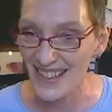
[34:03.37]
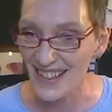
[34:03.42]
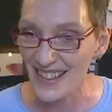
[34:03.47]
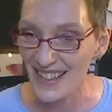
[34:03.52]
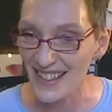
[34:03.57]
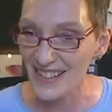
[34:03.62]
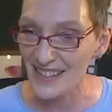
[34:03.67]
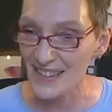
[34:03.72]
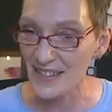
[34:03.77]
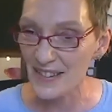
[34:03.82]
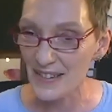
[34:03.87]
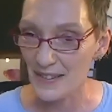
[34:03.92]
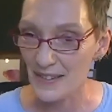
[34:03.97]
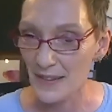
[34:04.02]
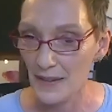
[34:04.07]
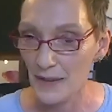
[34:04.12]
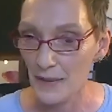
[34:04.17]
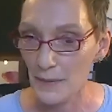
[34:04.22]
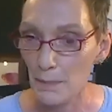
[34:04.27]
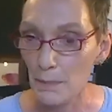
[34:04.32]
Is it
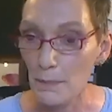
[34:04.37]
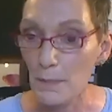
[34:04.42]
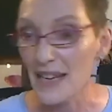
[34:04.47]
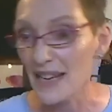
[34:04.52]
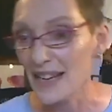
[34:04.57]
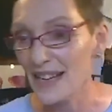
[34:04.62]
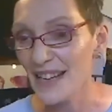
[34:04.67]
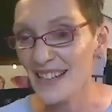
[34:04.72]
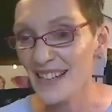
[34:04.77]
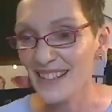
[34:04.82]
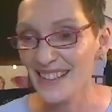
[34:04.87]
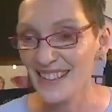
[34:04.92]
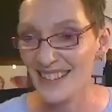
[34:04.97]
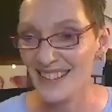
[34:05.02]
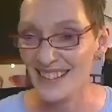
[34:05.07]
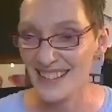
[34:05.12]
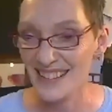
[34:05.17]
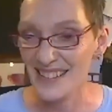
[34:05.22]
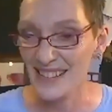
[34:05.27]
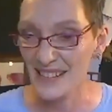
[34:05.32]
me?
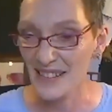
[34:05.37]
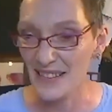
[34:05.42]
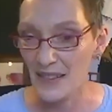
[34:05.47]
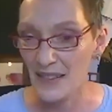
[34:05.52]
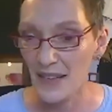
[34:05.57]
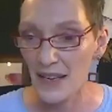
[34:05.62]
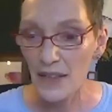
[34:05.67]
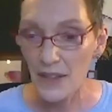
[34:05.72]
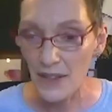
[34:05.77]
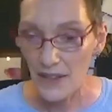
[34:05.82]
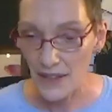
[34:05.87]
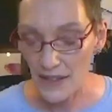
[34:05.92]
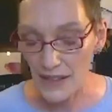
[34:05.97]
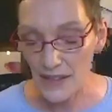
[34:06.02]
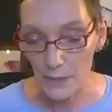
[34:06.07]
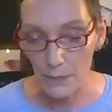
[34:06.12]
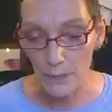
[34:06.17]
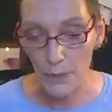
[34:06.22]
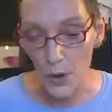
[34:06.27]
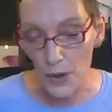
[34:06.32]
Is it this
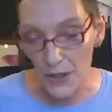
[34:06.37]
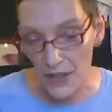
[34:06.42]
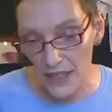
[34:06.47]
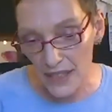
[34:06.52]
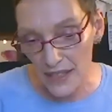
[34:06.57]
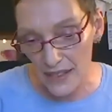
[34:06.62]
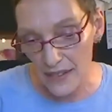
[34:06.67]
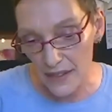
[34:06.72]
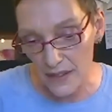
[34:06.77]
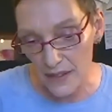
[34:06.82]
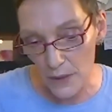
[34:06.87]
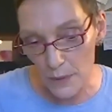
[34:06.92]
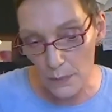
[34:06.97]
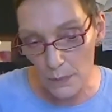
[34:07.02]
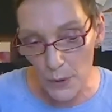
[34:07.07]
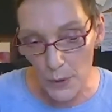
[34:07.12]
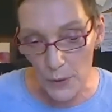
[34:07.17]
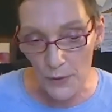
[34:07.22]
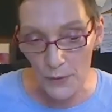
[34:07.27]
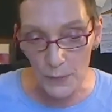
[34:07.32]
body? Is it the
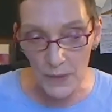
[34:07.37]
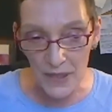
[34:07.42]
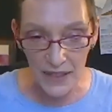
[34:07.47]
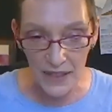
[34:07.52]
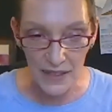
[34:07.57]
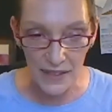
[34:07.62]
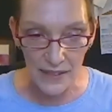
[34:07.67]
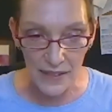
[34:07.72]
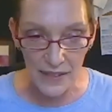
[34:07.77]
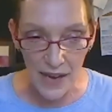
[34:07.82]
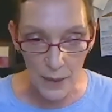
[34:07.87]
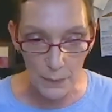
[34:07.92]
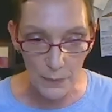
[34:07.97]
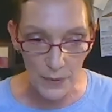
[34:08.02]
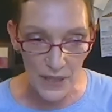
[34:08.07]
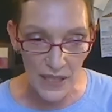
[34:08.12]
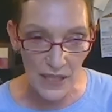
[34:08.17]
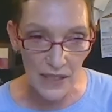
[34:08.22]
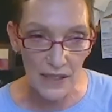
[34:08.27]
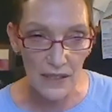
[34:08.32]
movement that's
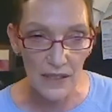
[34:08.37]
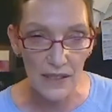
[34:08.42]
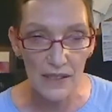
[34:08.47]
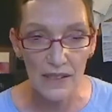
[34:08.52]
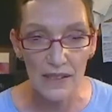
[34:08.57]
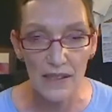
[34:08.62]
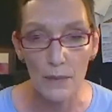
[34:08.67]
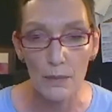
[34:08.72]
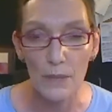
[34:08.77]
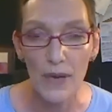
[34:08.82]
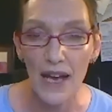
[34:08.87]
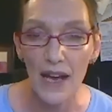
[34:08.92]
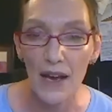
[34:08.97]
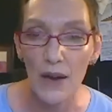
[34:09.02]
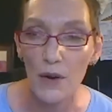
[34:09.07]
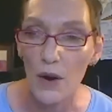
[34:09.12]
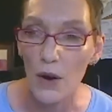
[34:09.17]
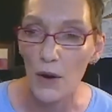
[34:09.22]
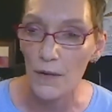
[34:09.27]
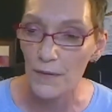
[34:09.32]
happening that's
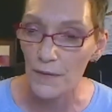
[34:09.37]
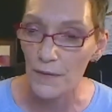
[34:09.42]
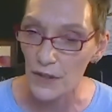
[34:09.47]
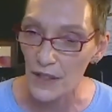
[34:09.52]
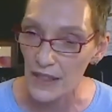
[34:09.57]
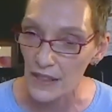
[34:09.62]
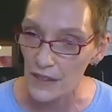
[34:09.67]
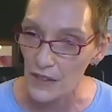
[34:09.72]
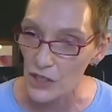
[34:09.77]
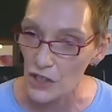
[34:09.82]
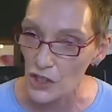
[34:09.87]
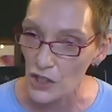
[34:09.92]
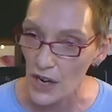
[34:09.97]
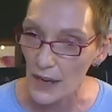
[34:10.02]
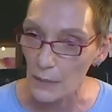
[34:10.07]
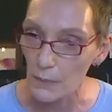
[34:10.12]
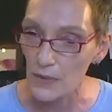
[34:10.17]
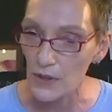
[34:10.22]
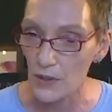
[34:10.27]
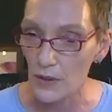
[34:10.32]
somehow offering a
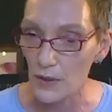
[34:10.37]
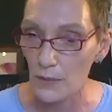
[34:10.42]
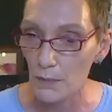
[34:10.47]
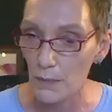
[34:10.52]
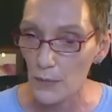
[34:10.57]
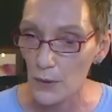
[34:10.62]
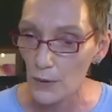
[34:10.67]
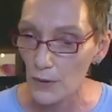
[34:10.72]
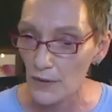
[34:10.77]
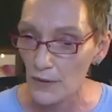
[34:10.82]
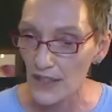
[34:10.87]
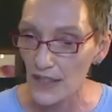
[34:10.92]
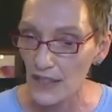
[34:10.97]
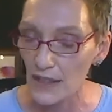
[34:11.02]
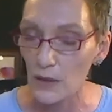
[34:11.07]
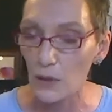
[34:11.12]
shape to the moving?